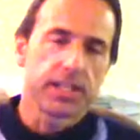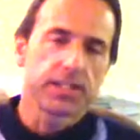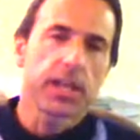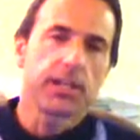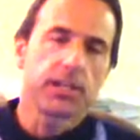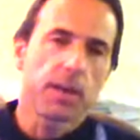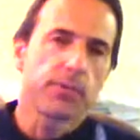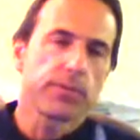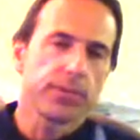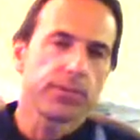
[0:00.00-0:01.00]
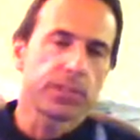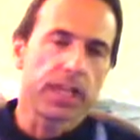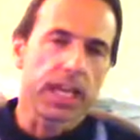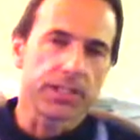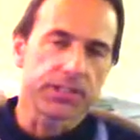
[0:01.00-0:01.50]
There's a number of
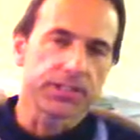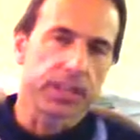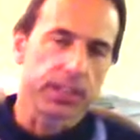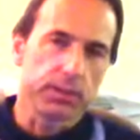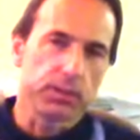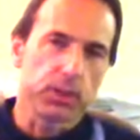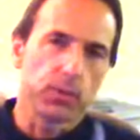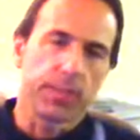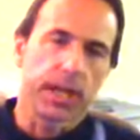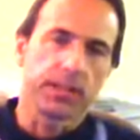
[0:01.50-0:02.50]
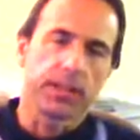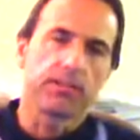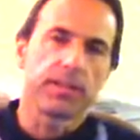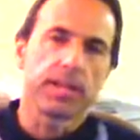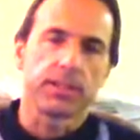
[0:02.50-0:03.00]
newscasts on YouTube about the
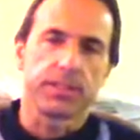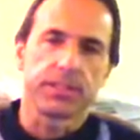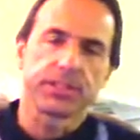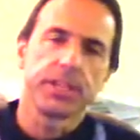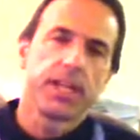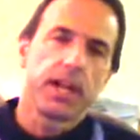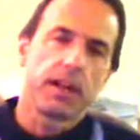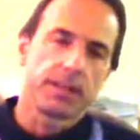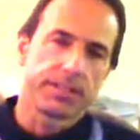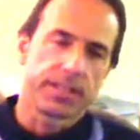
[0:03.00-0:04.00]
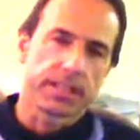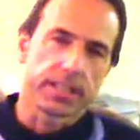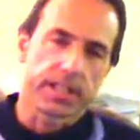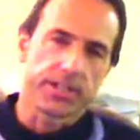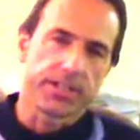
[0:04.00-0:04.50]
effectiveness of our
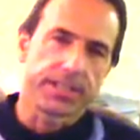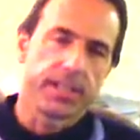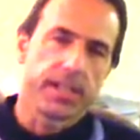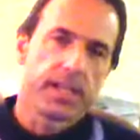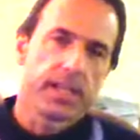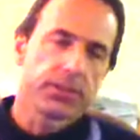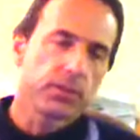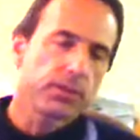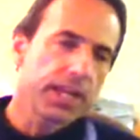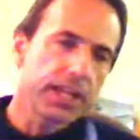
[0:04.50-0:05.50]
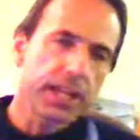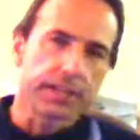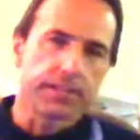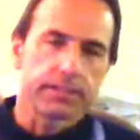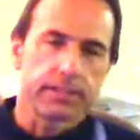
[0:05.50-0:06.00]
technology. So right
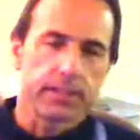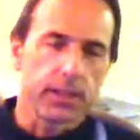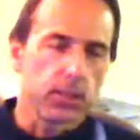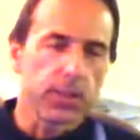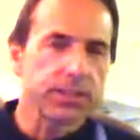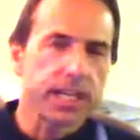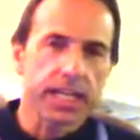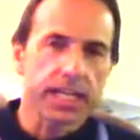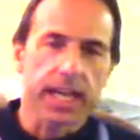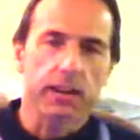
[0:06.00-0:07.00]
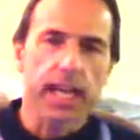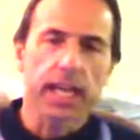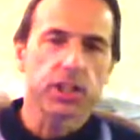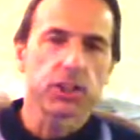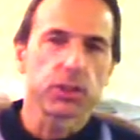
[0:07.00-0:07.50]
there, we stand out
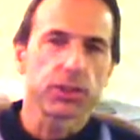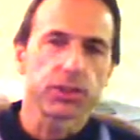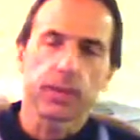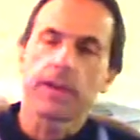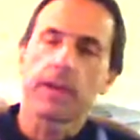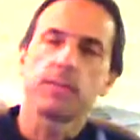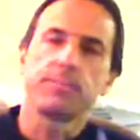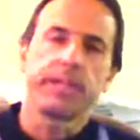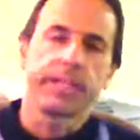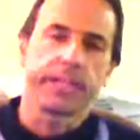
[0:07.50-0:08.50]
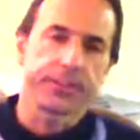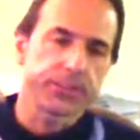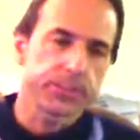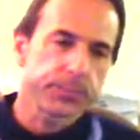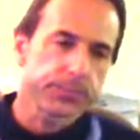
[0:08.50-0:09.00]
head and shoulders above everybody
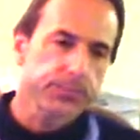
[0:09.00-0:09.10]
else.